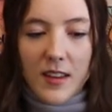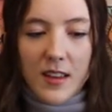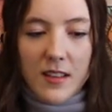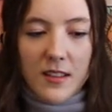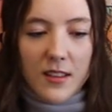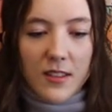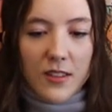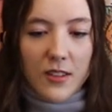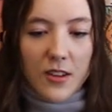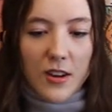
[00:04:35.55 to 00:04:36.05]

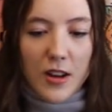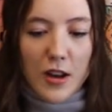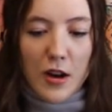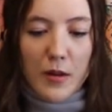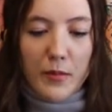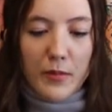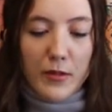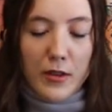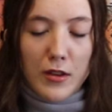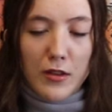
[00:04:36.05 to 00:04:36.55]
And this could
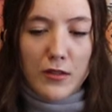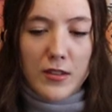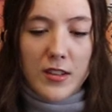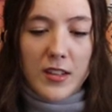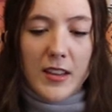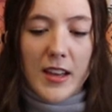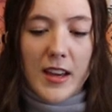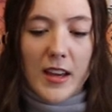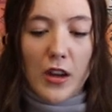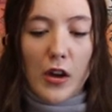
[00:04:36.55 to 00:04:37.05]
help you
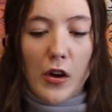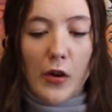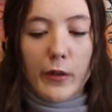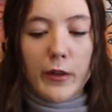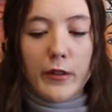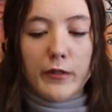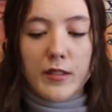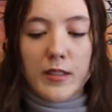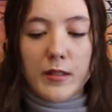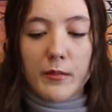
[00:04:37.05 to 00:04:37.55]
to let go
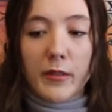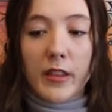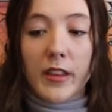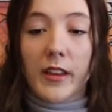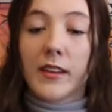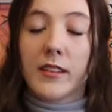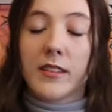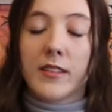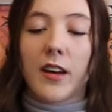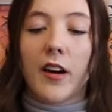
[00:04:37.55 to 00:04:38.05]
of some
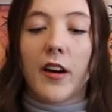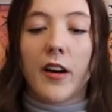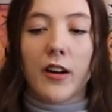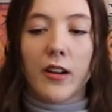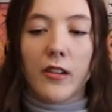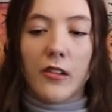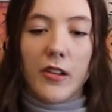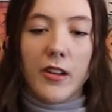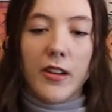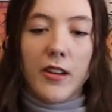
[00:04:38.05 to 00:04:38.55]
things that
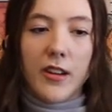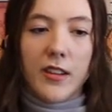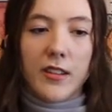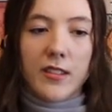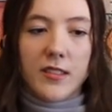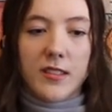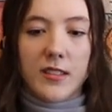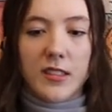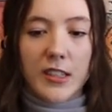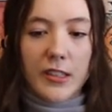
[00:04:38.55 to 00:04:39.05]
are
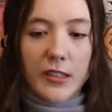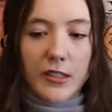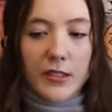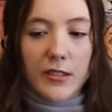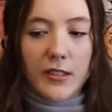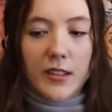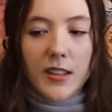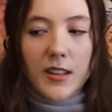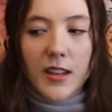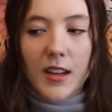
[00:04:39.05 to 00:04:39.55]

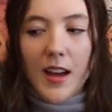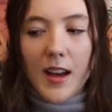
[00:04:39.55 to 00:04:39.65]
still,